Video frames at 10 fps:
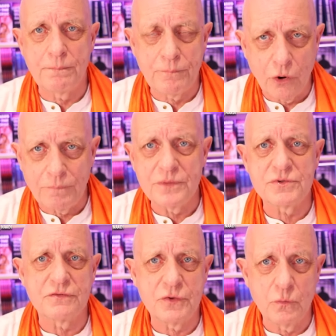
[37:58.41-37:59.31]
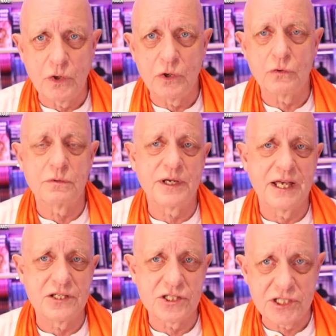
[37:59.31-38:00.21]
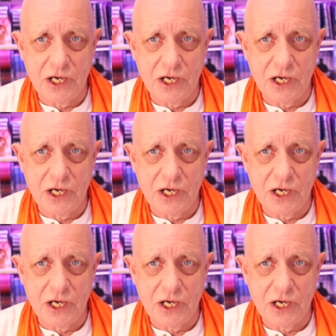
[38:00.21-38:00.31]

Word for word: problems of the world will get so